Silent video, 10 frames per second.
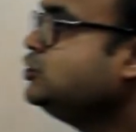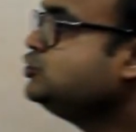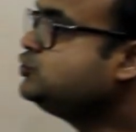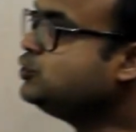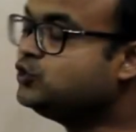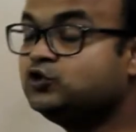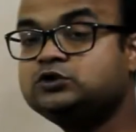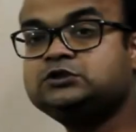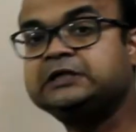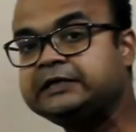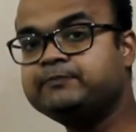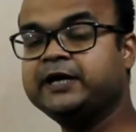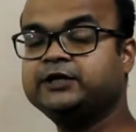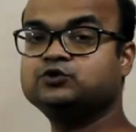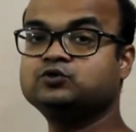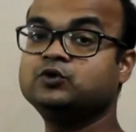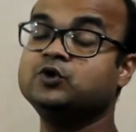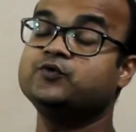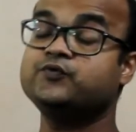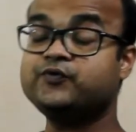So root 3 by 2.
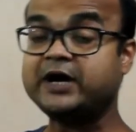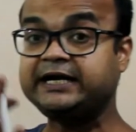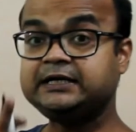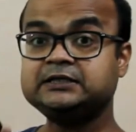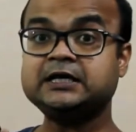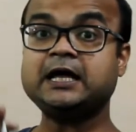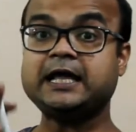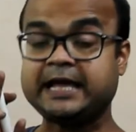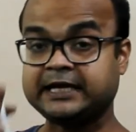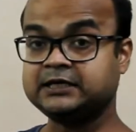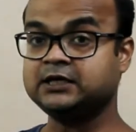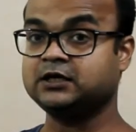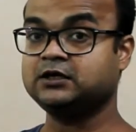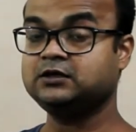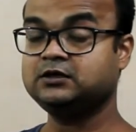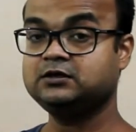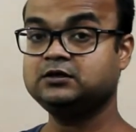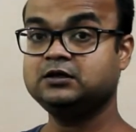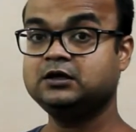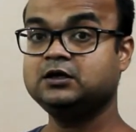Find the angle
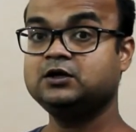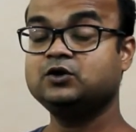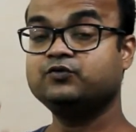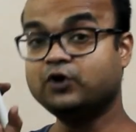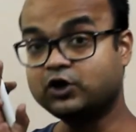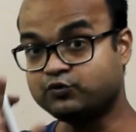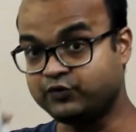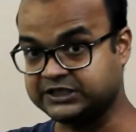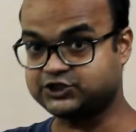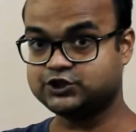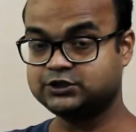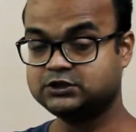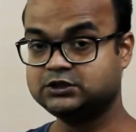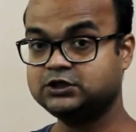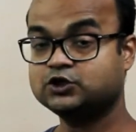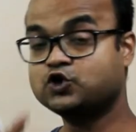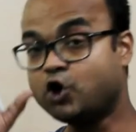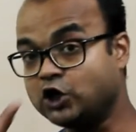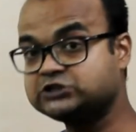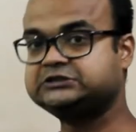for which
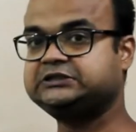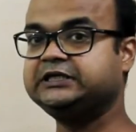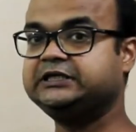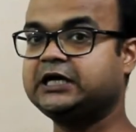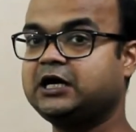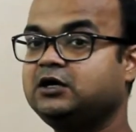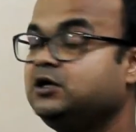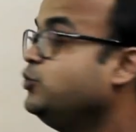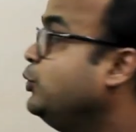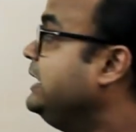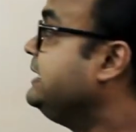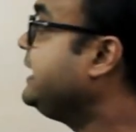cos theta will